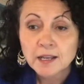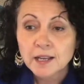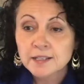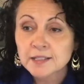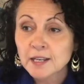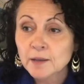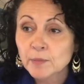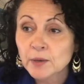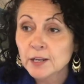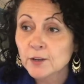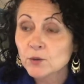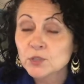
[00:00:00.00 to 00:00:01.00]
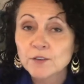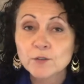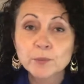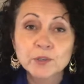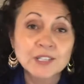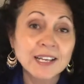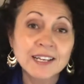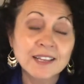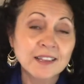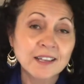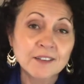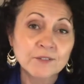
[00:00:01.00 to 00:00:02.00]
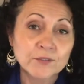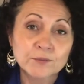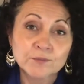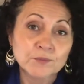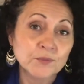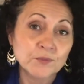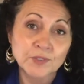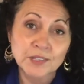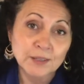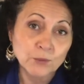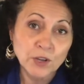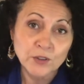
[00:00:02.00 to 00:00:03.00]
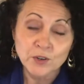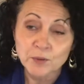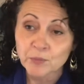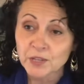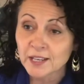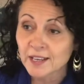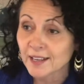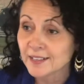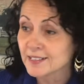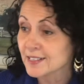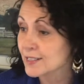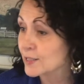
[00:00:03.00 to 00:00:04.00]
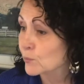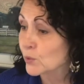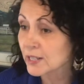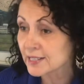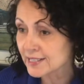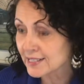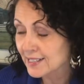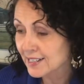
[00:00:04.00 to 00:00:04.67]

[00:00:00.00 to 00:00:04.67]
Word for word: As anybody who's ever built anything, whether it be a sticks and bricks